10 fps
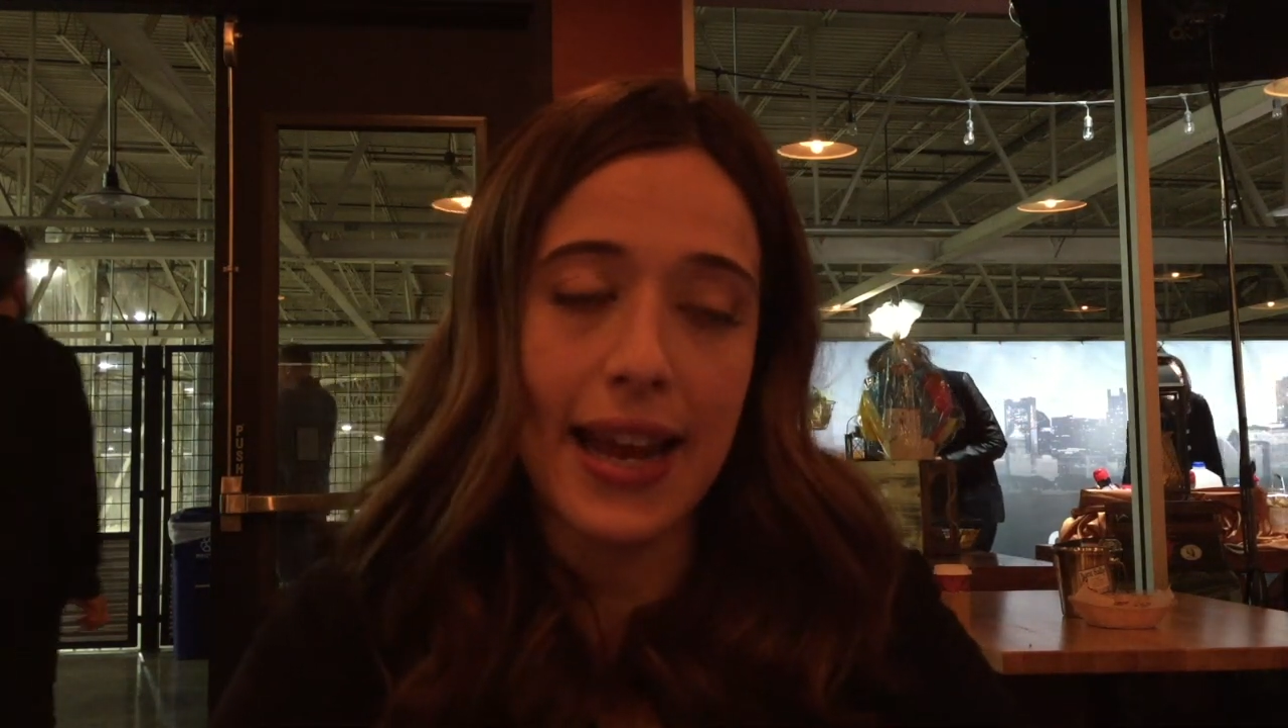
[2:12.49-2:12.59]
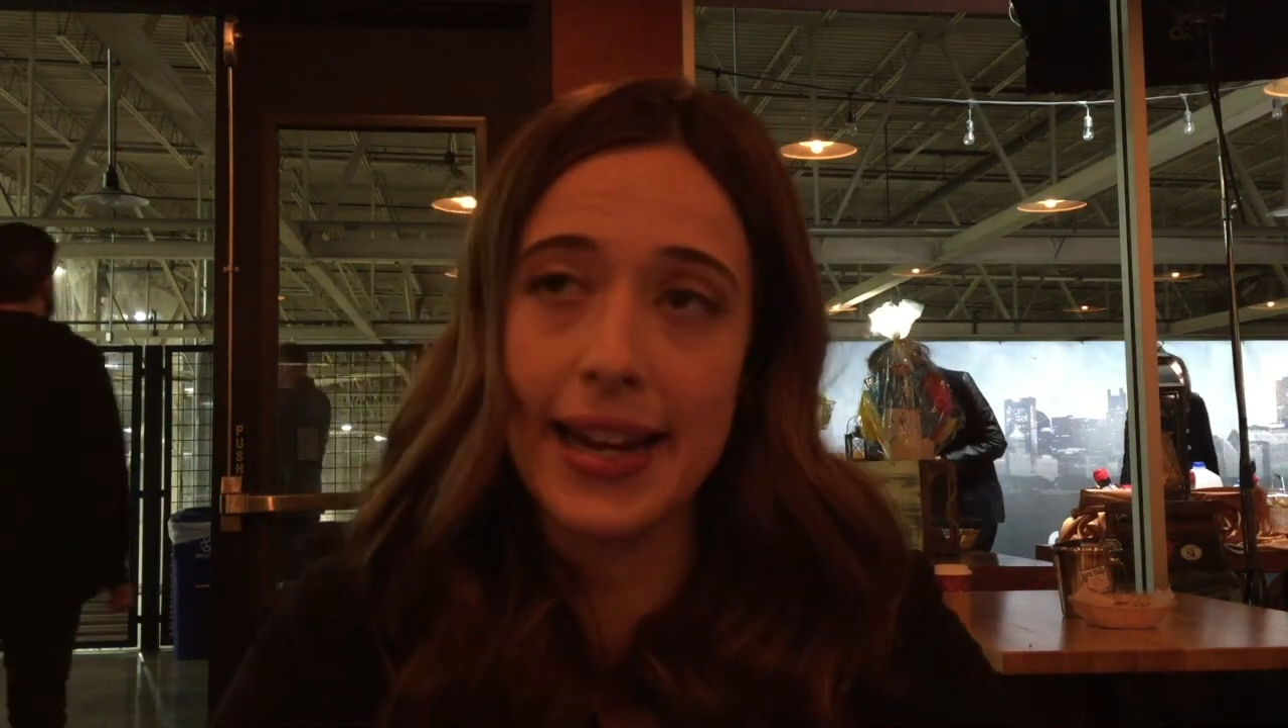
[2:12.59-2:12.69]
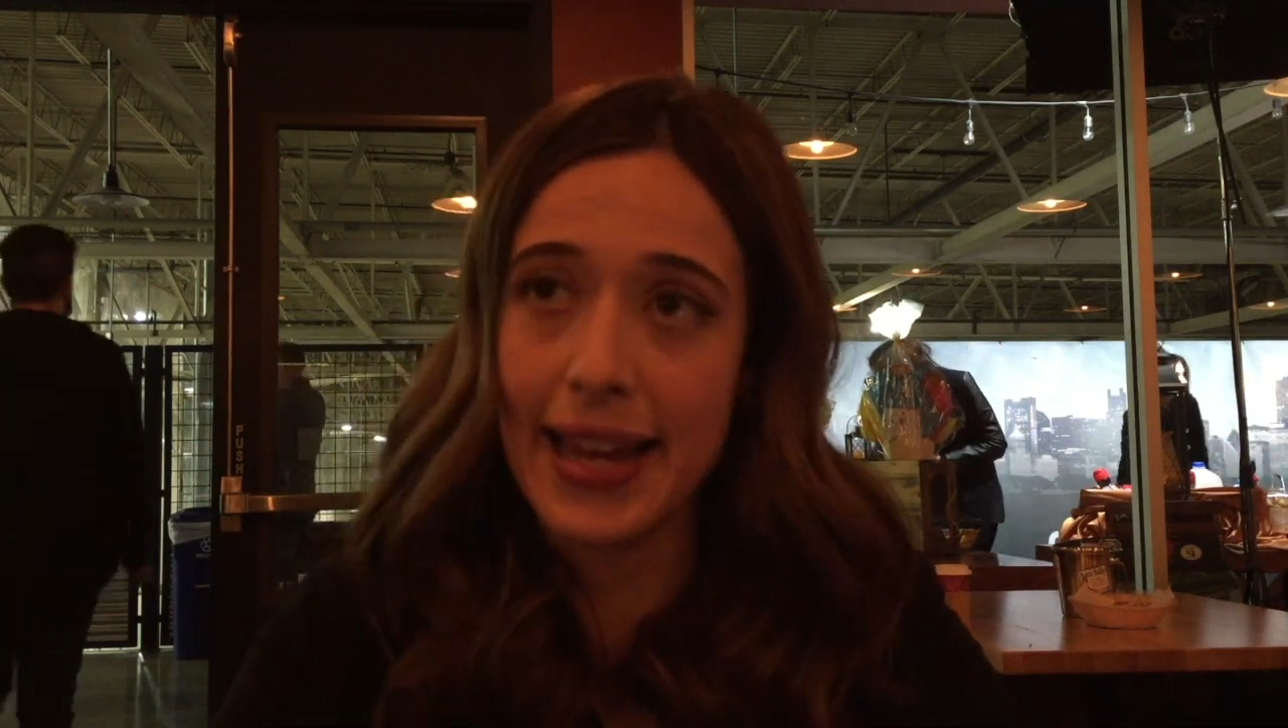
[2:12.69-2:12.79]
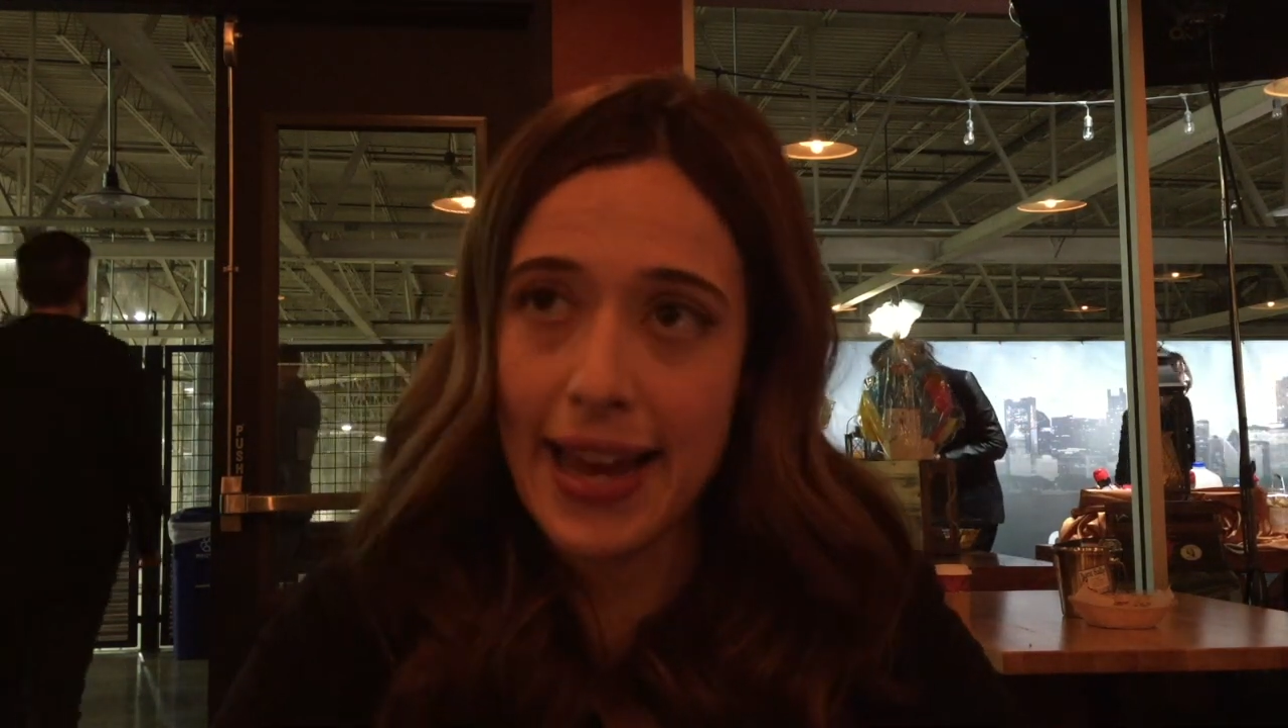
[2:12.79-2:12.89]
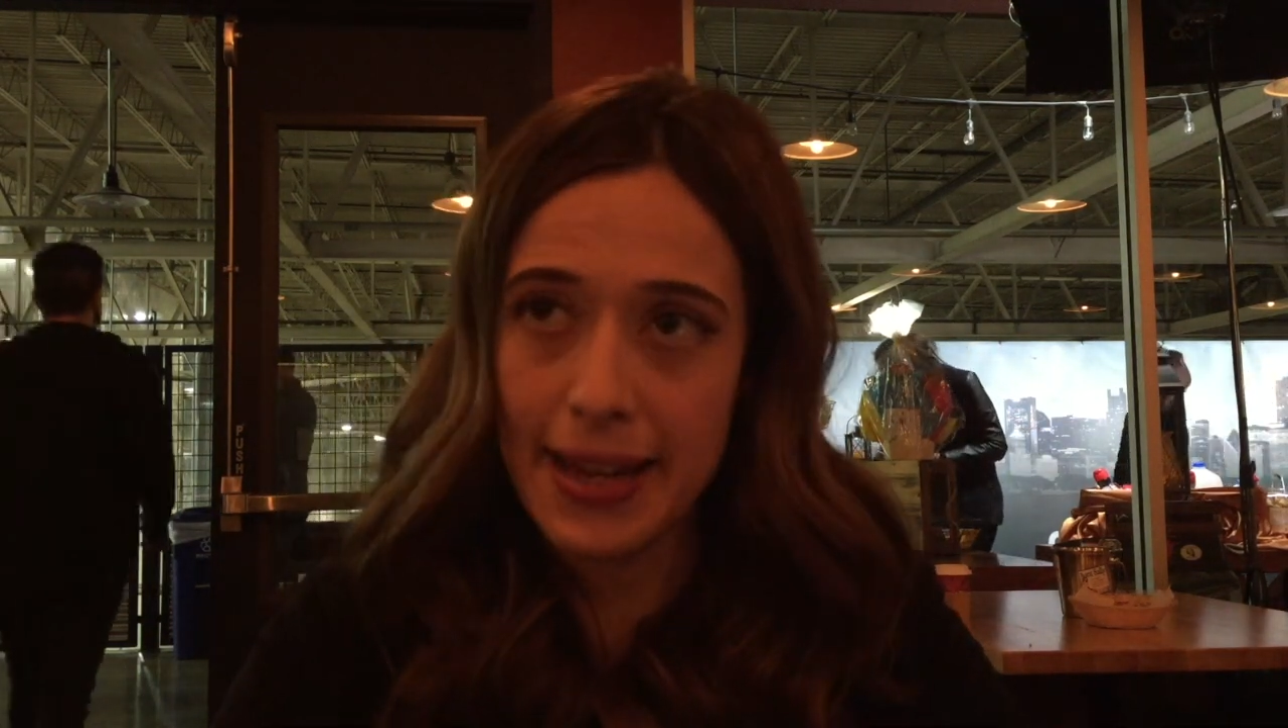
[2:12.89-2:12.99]

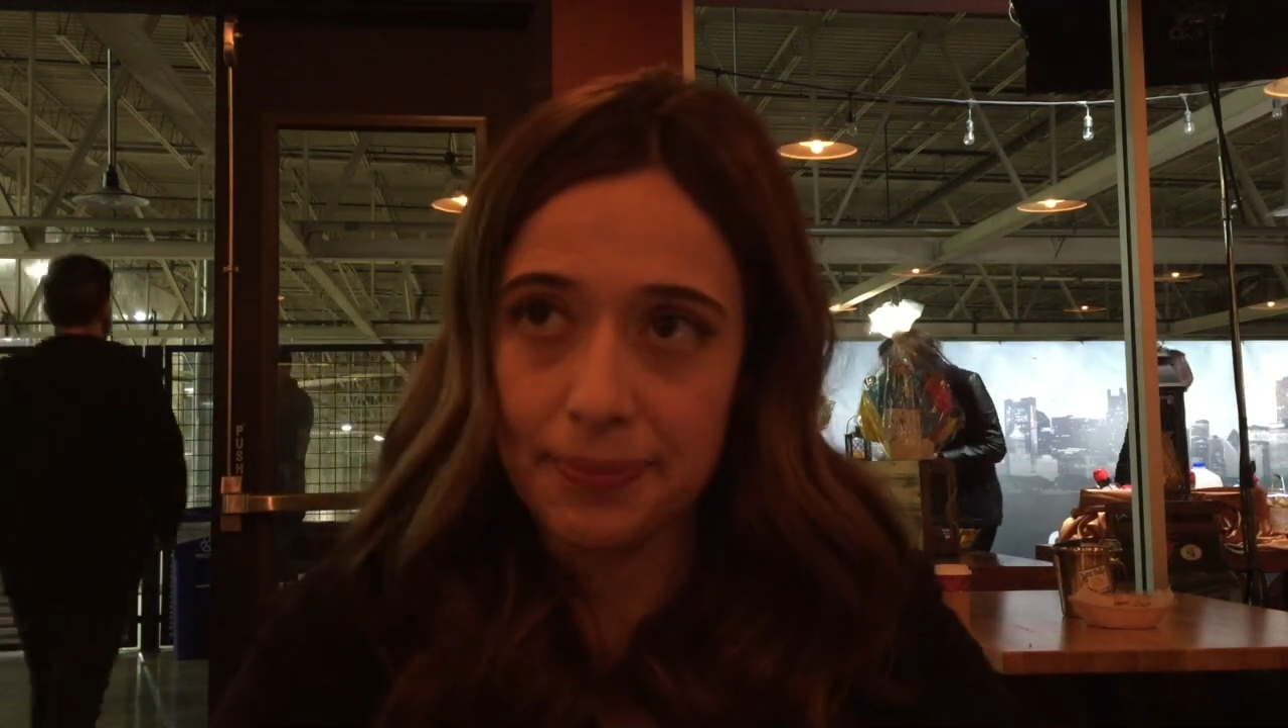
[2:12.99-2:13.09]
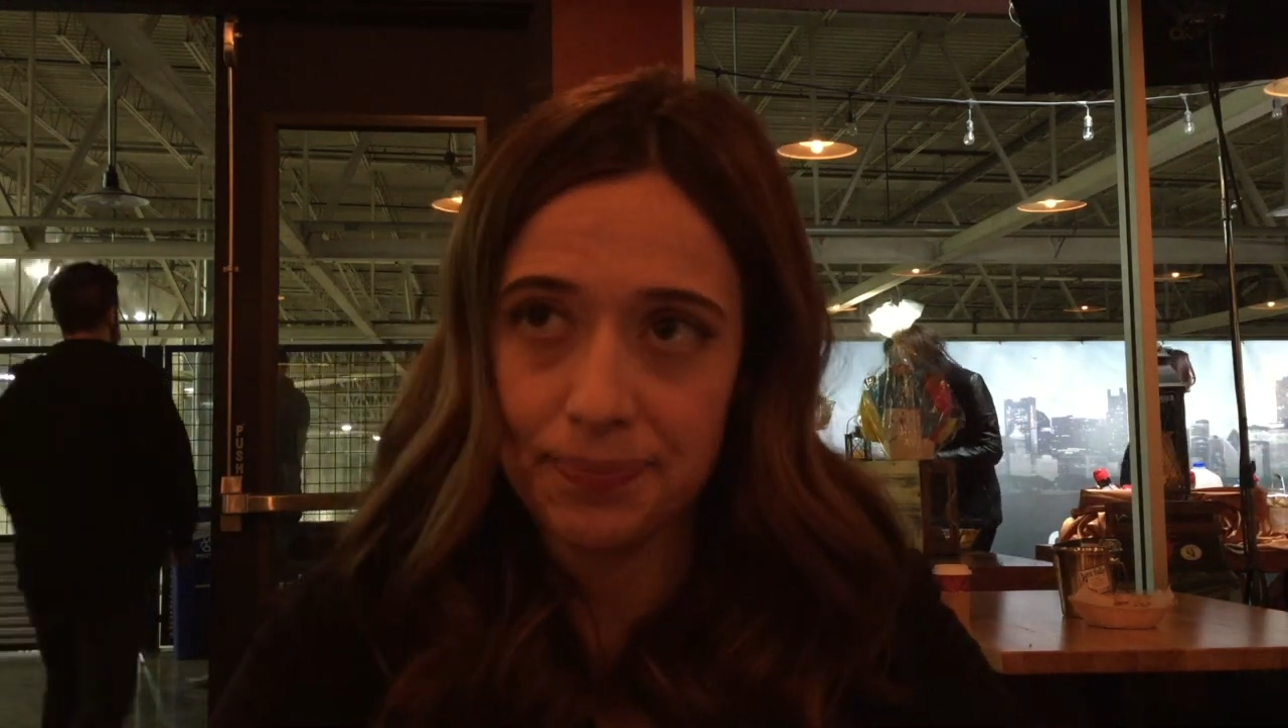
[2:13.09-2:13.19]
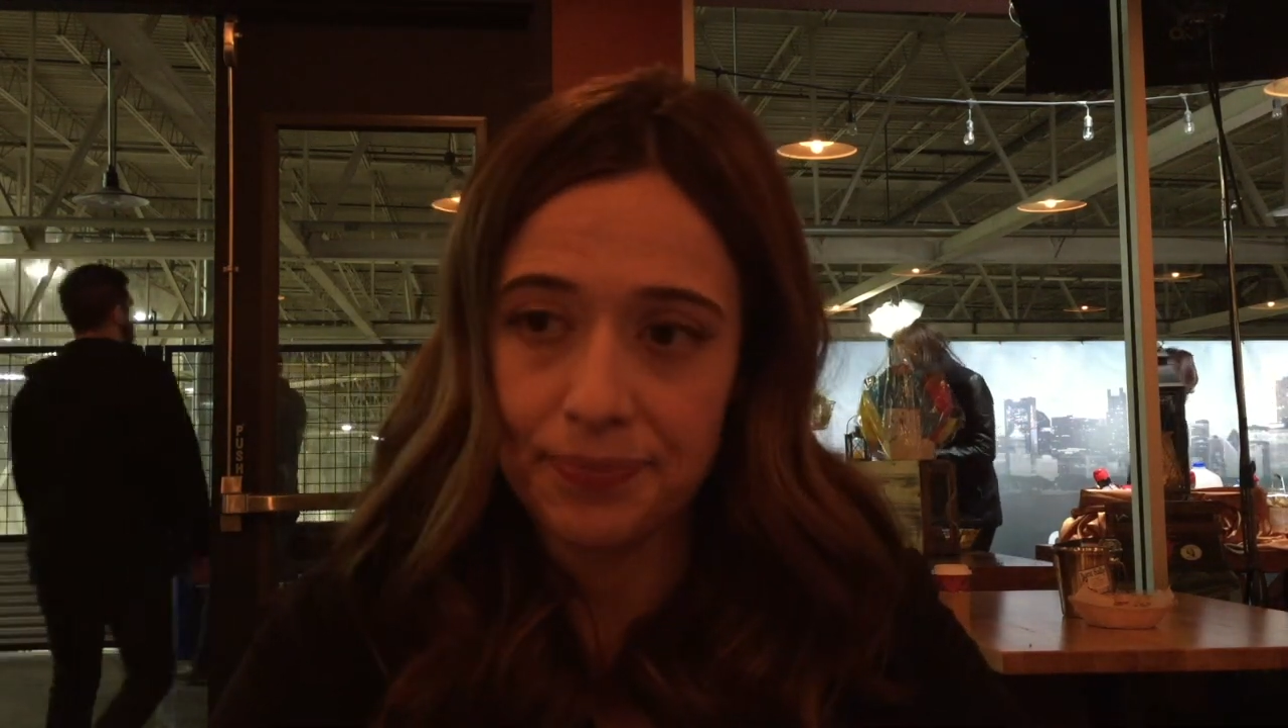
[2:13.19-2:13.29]
ADA,